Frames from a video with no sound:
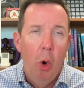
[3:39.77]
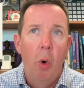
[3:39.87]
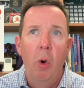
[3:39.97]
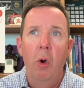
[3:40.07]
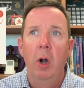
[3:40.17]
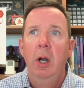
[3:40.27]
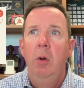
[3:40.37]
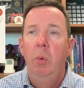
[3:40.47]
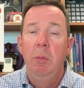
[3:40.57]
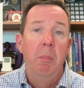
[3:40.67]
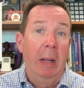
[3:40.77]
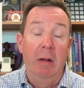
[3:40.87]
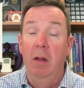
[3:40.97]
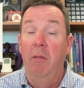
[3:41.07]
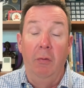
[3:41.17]
Or we make
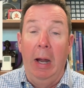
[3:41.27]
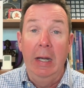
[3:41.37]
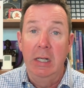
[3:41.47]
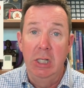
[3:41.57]
a variety of